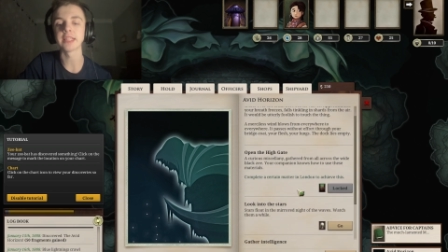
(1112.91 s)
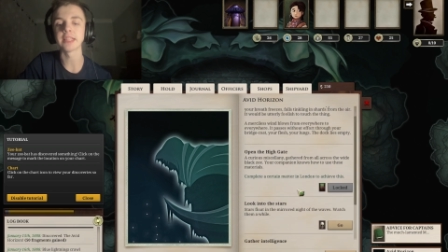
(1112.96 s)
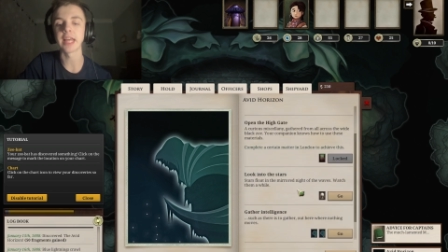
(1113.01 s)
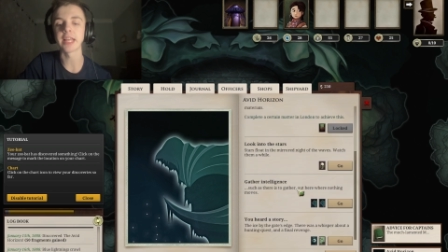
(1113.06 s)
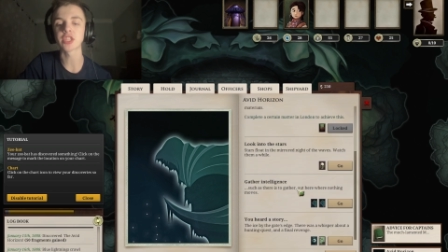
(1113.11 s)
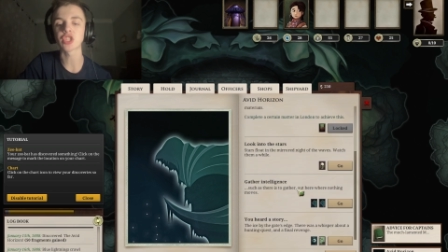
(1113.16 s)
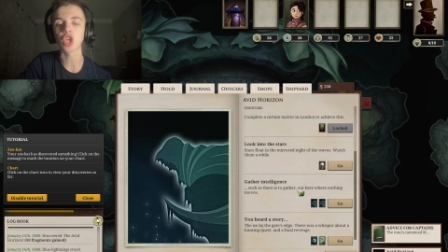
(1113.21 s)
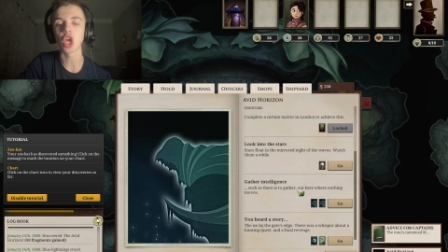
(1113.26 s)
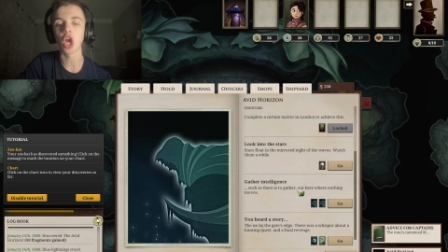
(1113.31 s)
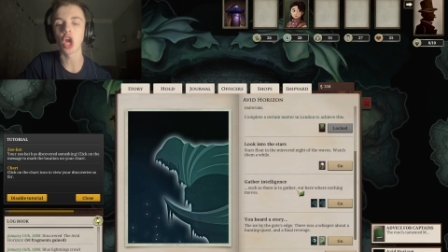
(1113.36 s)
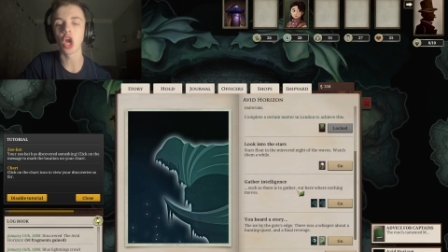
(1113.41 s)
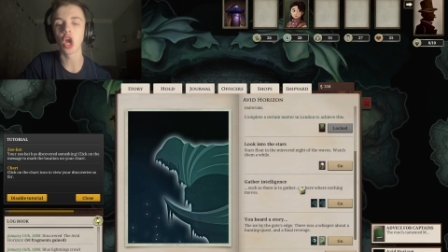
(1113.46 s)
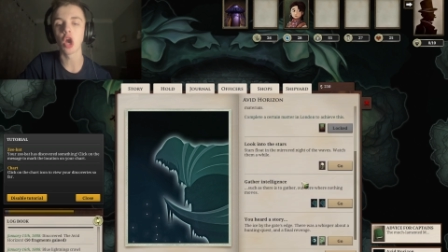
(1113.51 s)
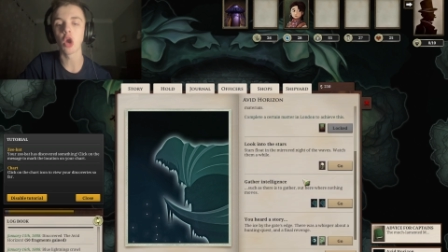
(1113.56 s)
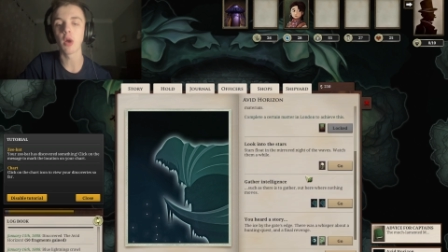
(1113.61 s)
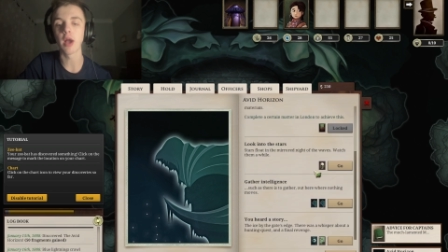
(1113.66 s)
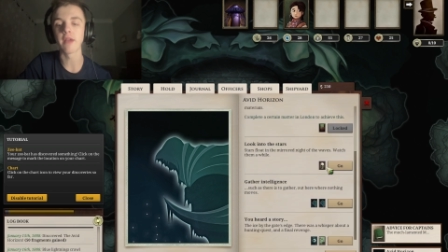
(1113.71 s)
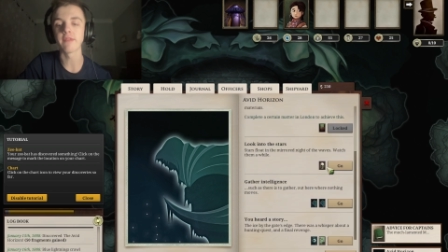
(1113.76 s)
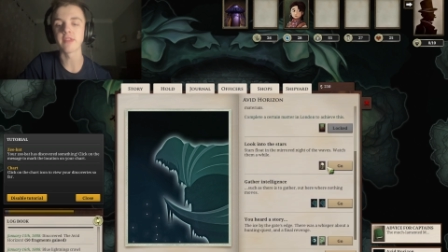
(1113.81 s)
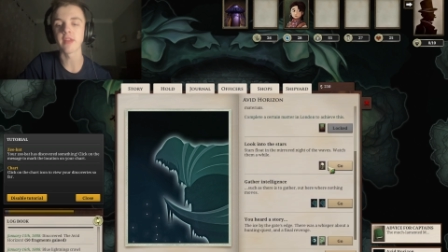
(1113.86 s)
Let's go.
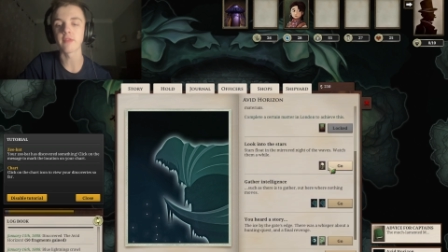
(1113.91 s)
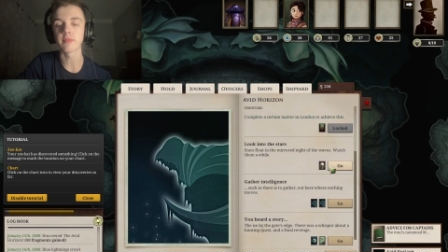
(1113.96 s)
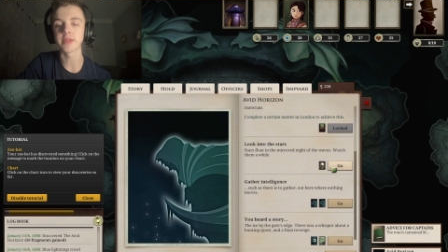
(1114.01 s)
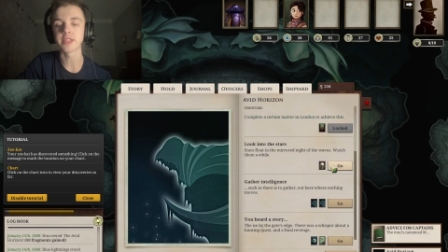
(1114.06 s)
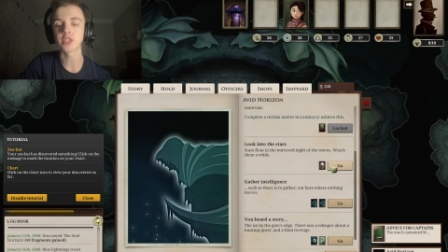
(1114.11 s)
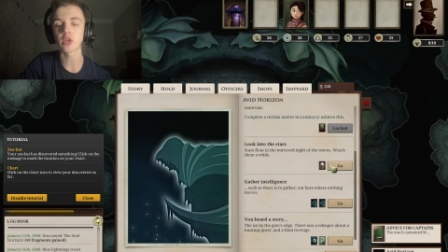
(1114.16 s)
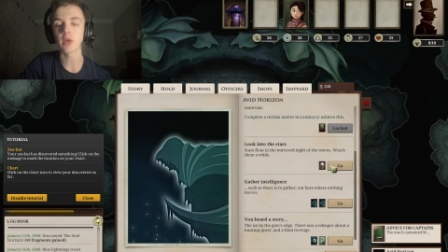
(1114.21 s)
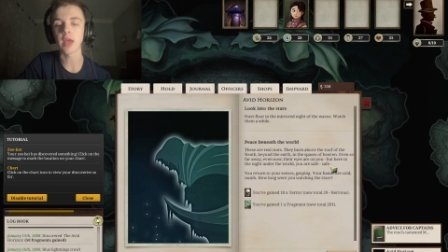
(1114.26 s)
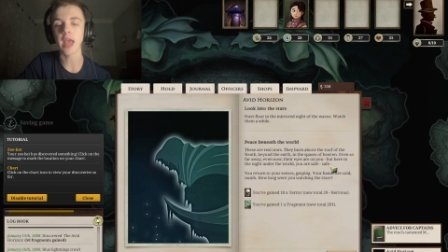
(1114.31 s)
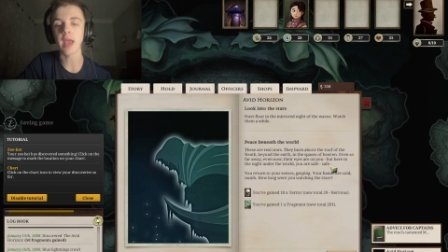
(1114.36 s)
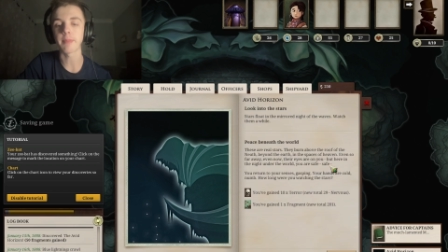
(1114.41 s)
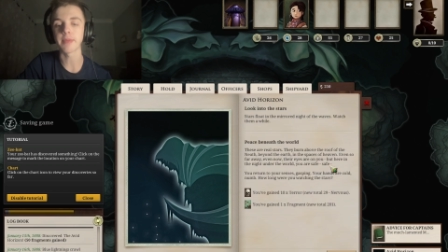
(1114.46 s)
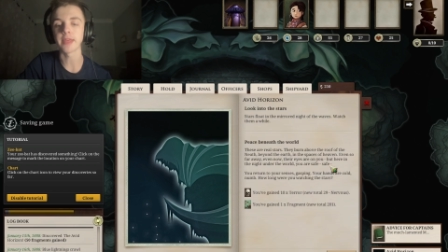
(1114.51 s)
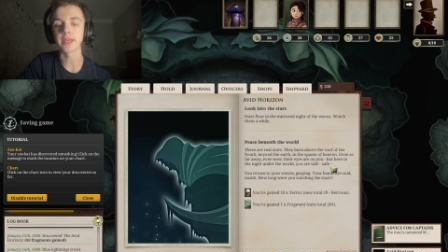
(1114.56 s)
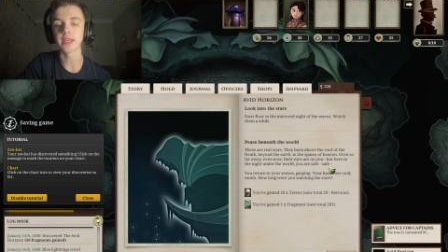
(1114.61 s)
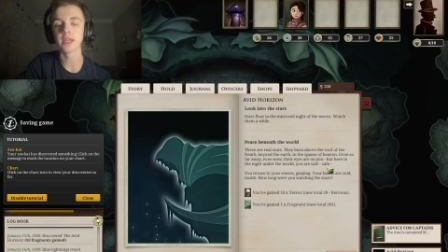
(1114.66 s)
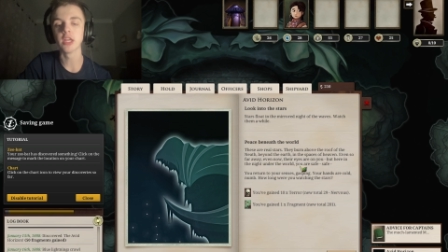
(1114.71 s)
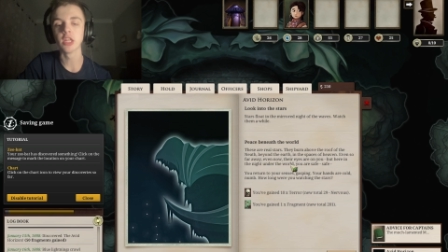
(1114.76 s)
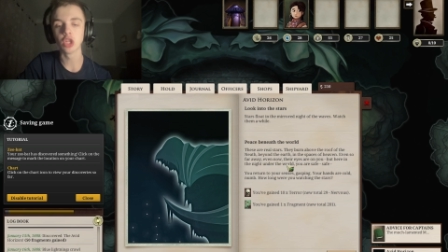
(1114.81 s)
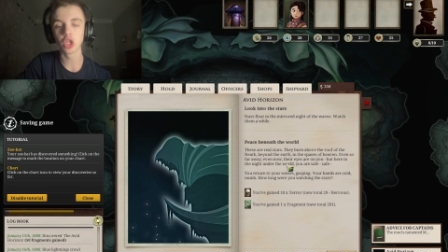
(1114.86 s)
I've never been so
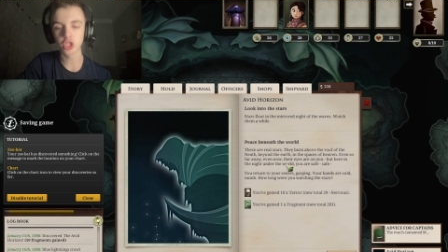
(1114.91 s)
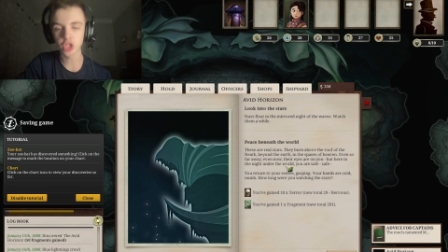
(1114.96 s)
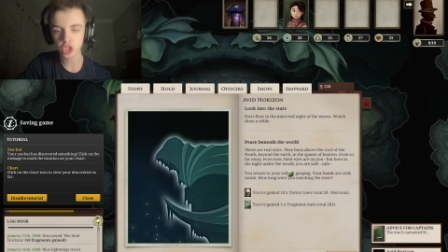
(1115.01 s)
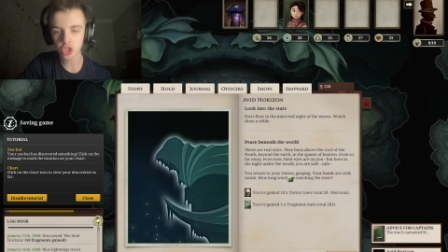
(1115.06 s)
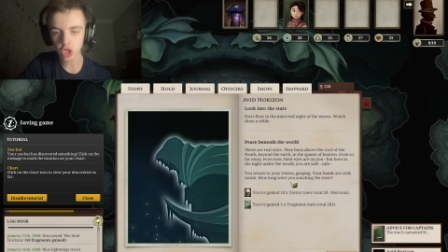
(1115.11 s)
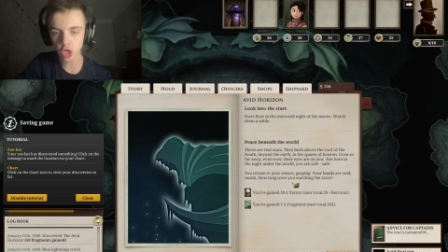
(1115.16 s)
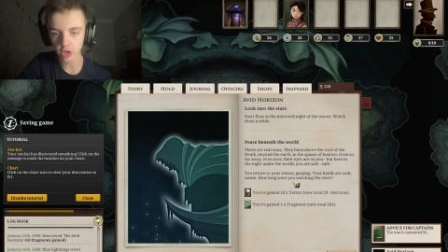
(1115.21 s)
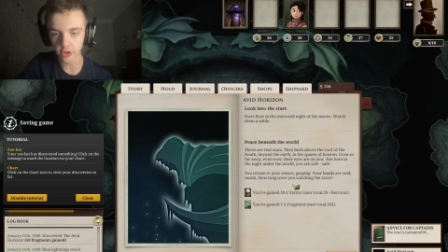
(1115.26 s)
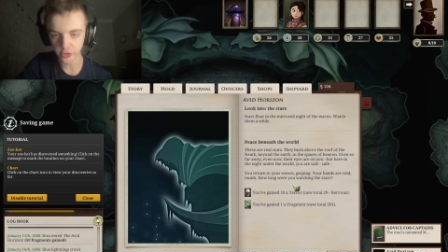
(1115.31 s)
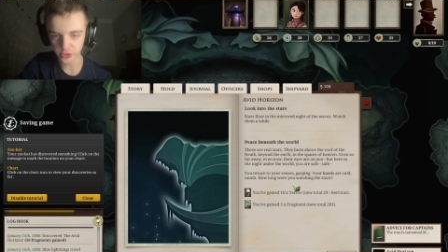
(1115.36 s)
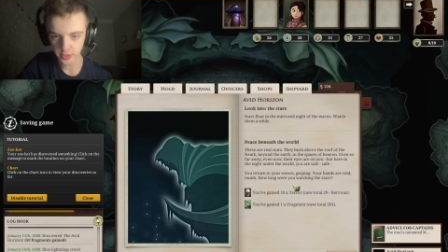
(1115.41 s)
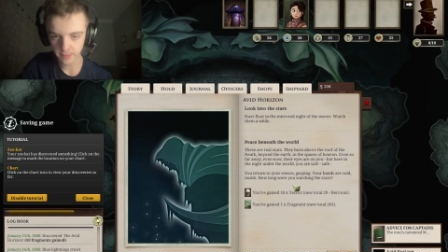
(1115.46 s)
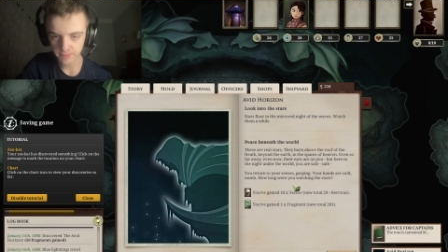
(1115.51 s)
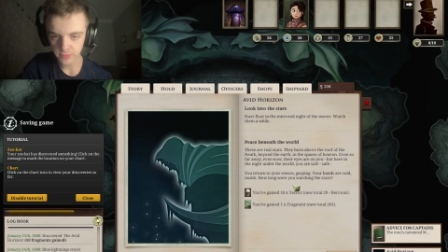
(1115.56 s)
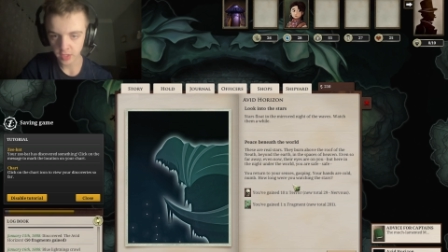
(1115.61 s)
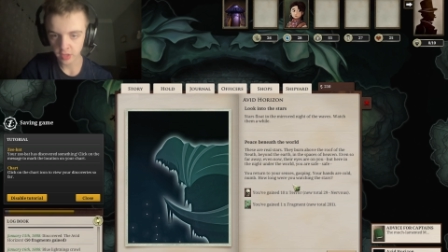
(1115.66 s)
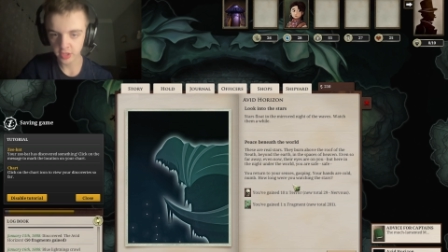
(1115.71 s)
happy. Look at the stars.